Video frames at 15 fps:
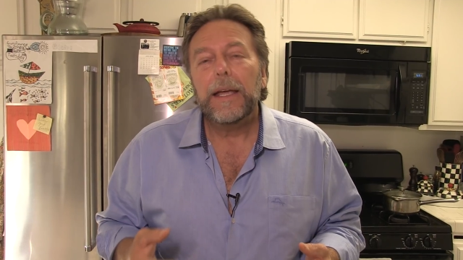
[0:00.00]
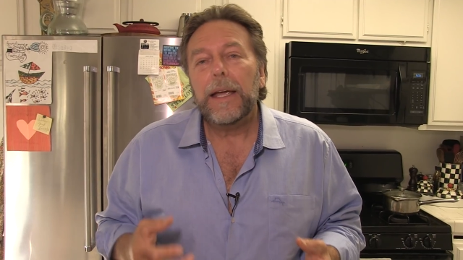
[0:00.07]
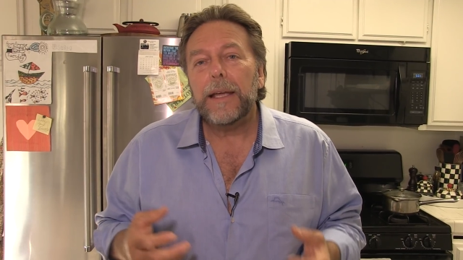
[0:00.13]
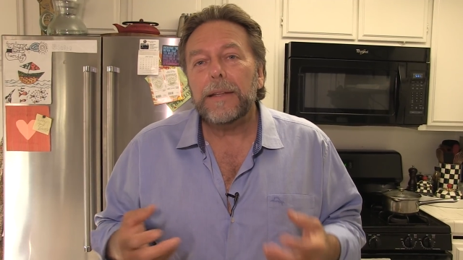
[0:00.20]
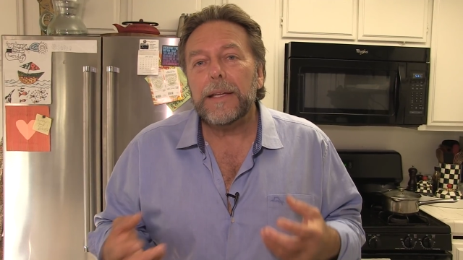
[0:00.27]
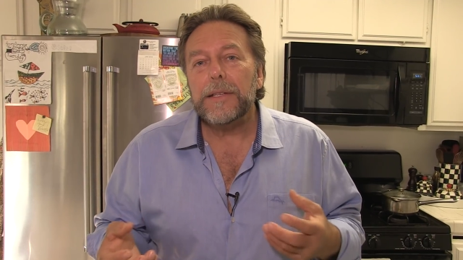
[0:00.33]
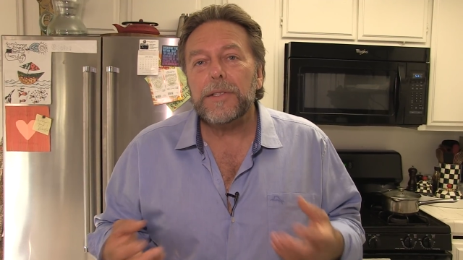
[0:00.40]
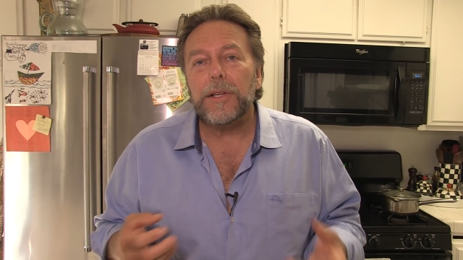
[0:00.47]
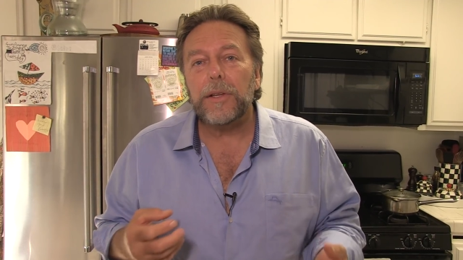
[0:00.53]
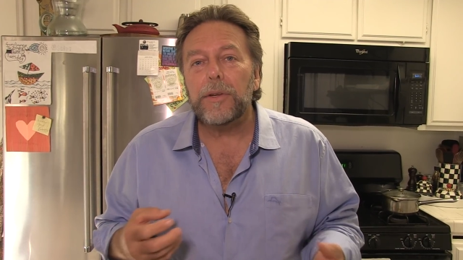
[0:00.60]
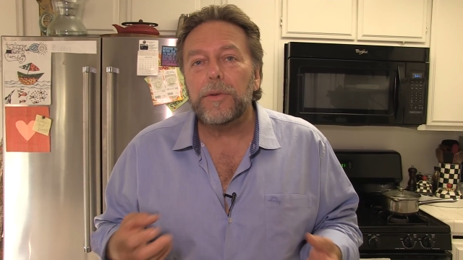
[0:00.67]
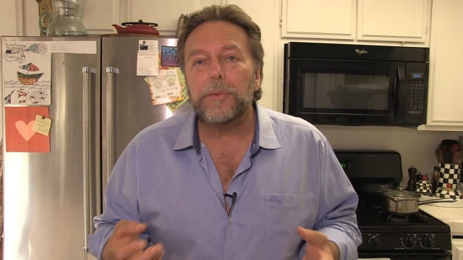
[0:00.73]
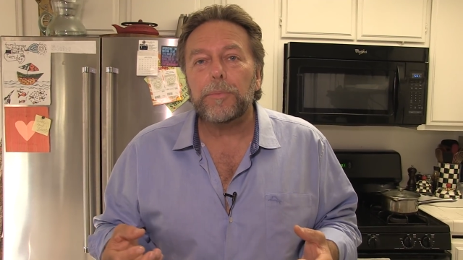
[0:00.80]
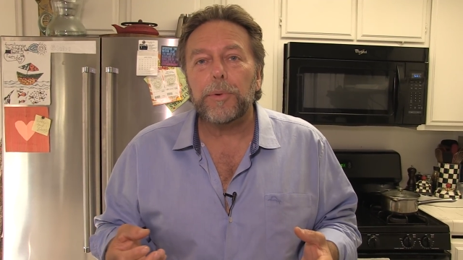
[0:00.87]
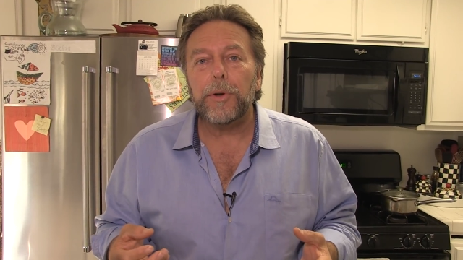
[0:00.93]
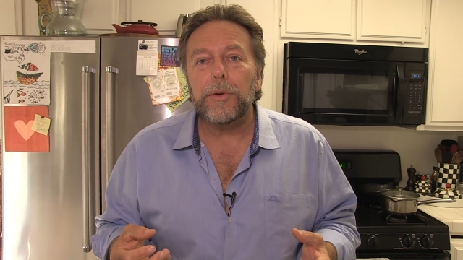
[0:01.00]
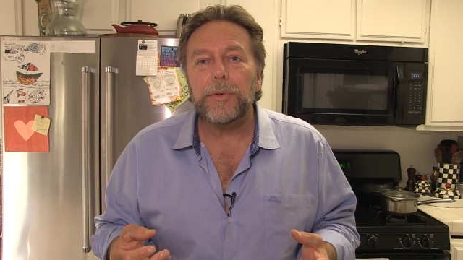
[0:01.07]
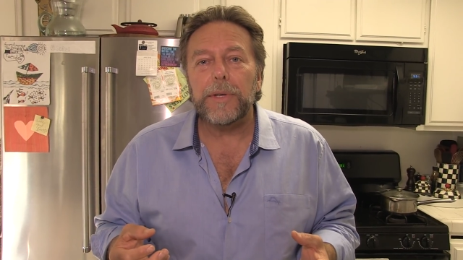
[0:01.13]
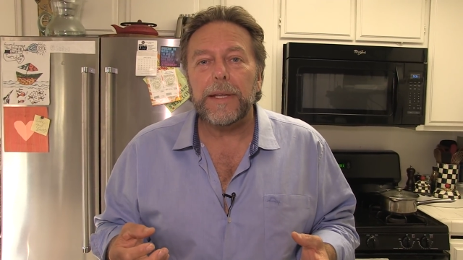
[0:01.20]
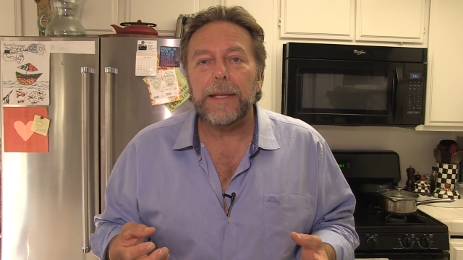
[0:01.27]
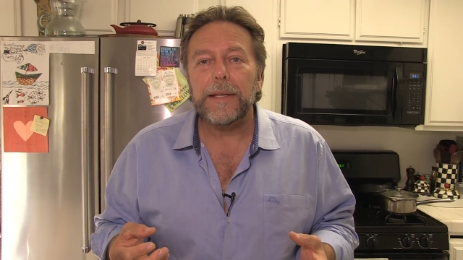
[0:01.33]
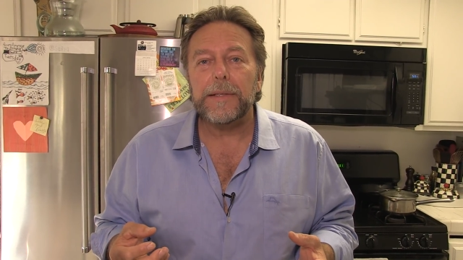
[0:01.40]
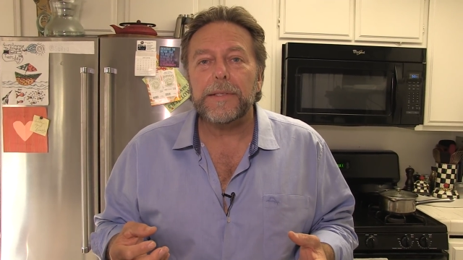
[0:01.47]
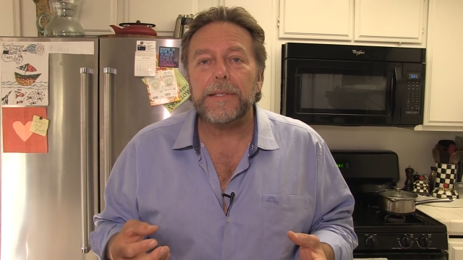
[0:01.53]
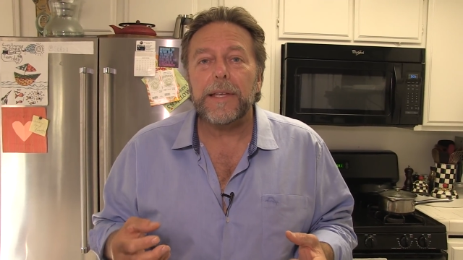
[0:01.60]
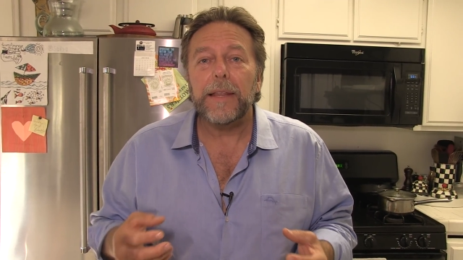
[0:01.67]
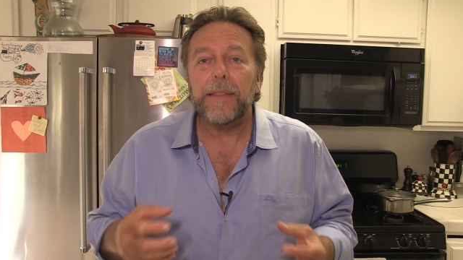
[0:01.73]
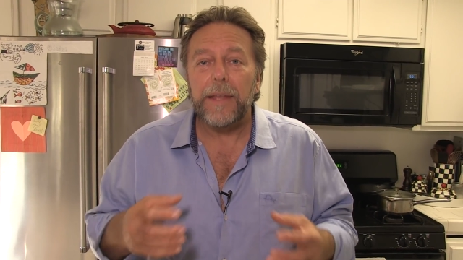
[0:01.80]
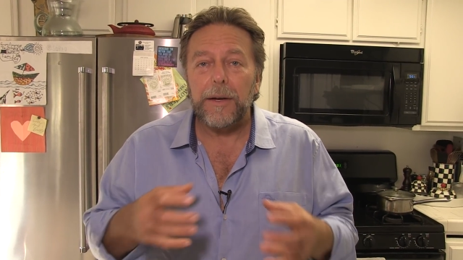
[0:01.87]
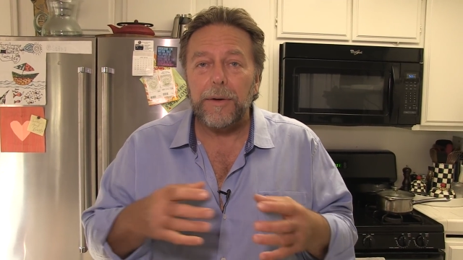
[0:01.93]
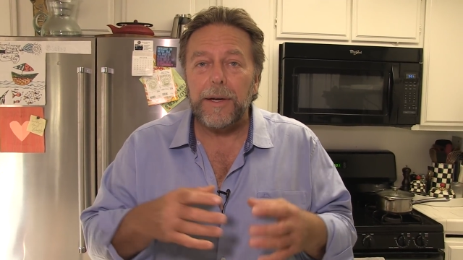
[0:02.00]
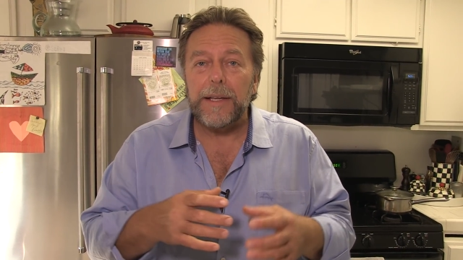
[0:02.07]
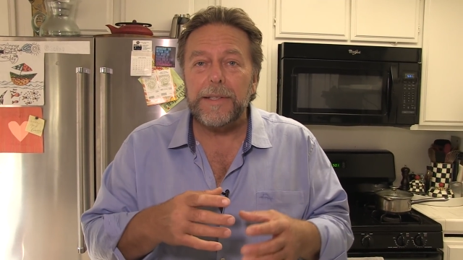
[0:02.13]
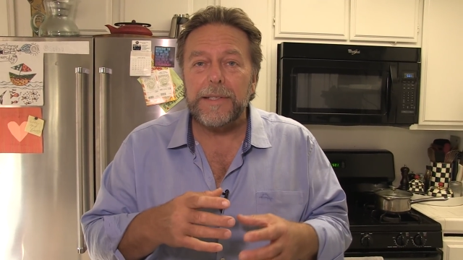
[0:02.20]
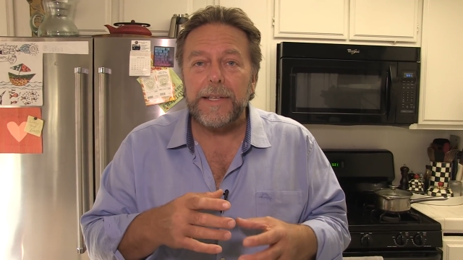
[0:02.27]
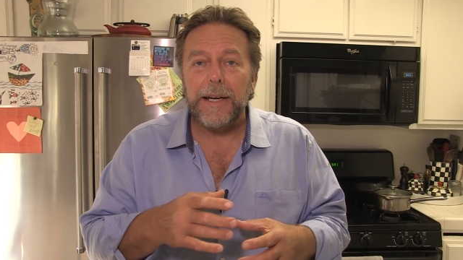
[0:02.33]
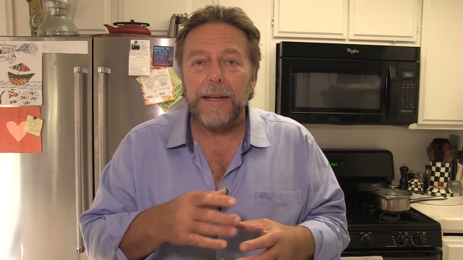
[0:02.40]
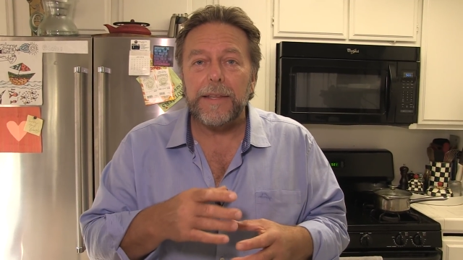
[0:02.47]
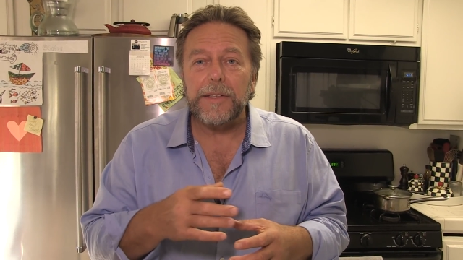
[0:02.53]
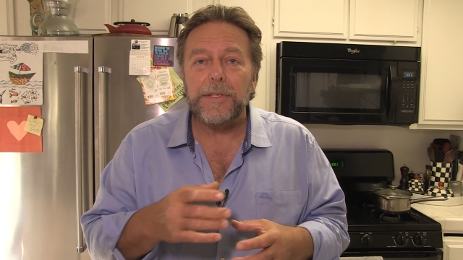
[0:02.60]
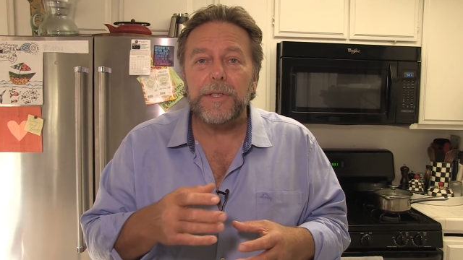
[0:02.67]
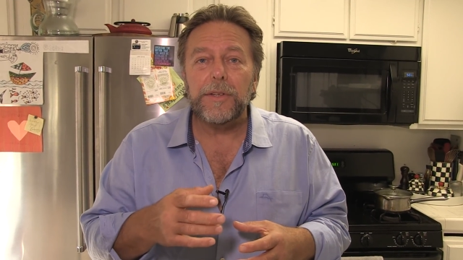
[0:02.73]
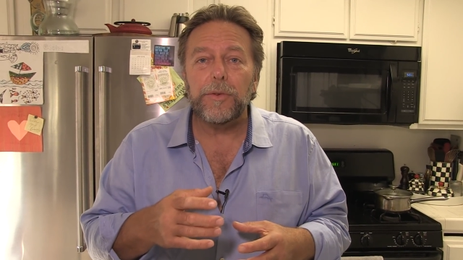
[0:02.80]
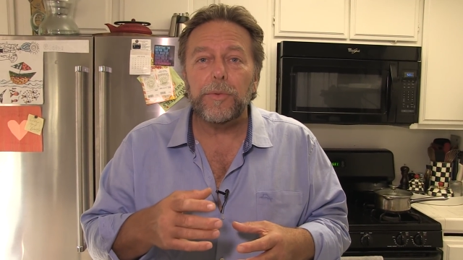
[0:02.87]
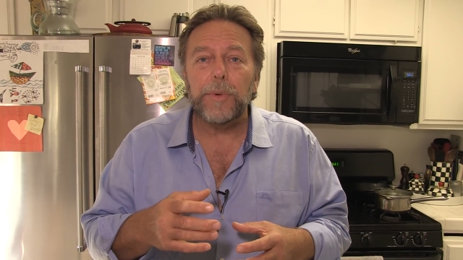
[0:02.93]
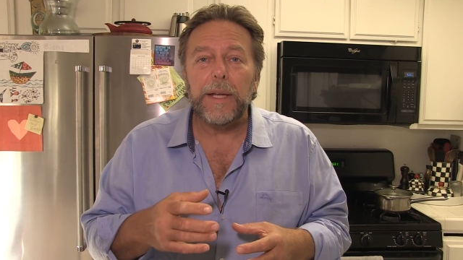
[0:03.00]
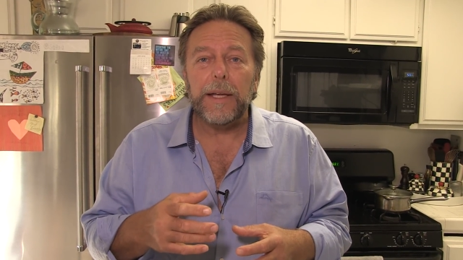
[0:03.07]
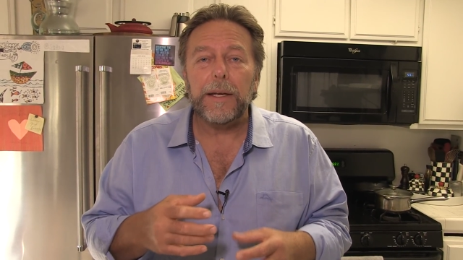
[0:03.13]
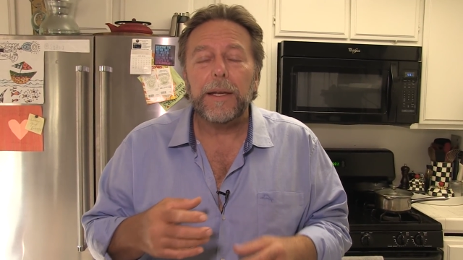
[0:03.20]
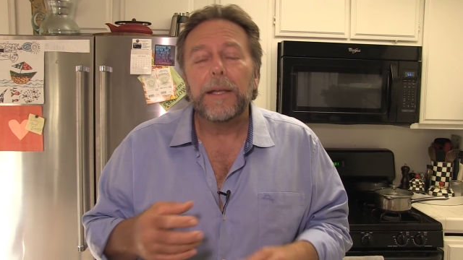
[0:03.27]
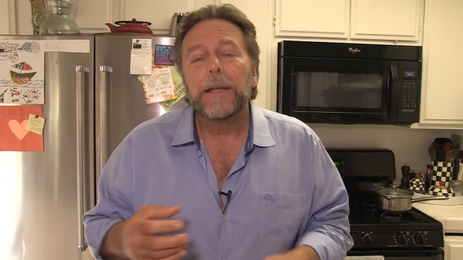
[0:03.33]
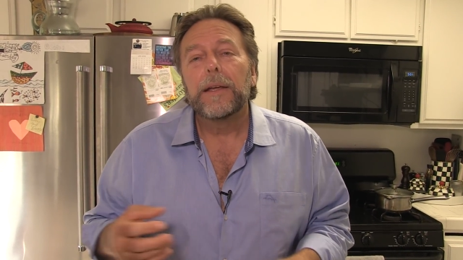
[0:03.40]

And these gluten proteins that are inside of this new wheat,